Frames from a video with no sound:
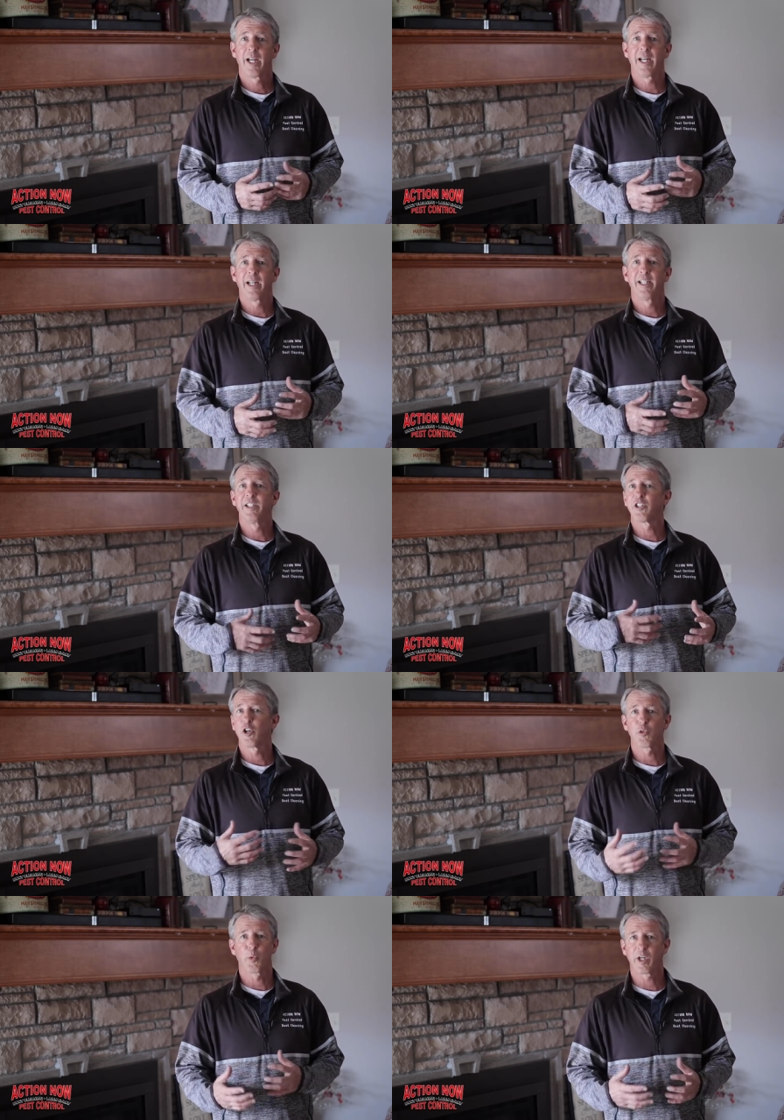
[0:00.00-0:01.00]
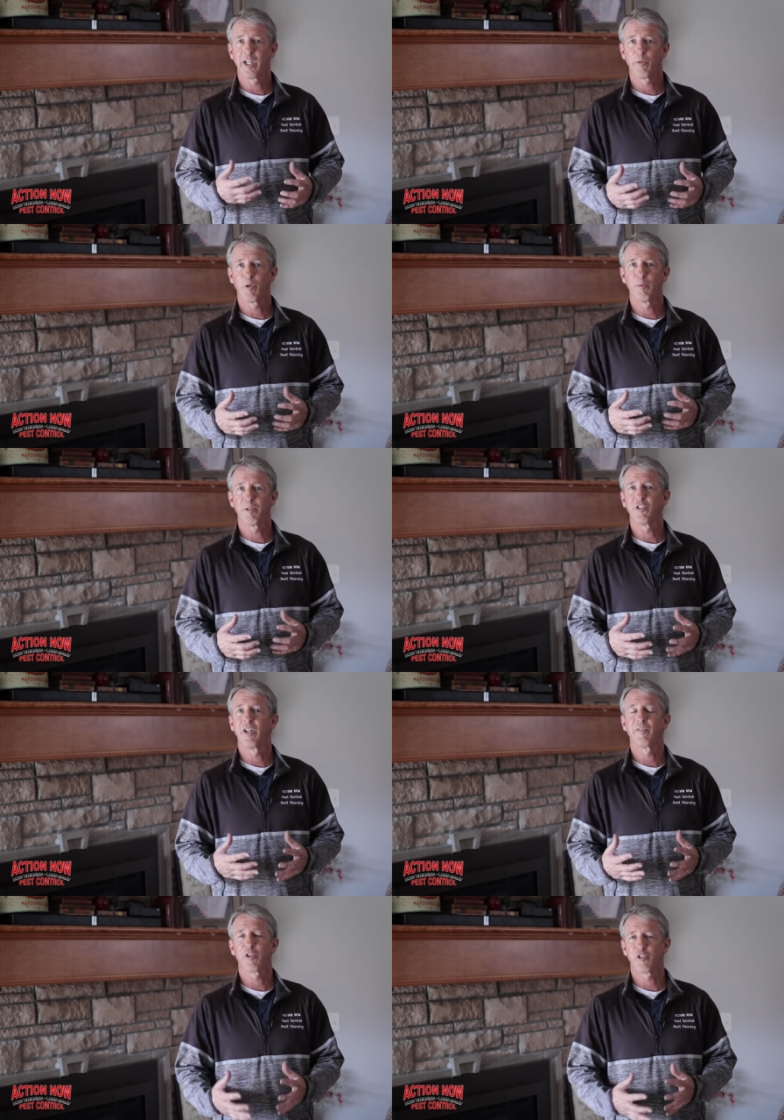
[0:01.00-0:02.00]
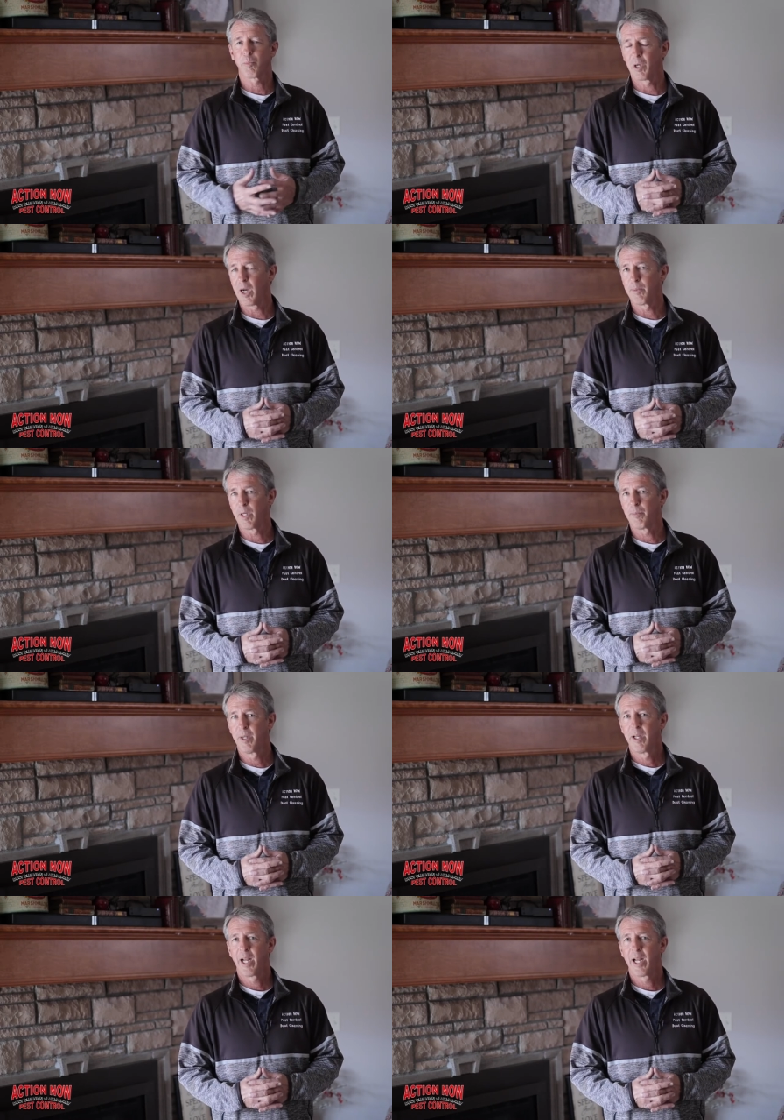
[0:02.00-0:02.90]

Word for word: and he starts working the room to see if there's a problem,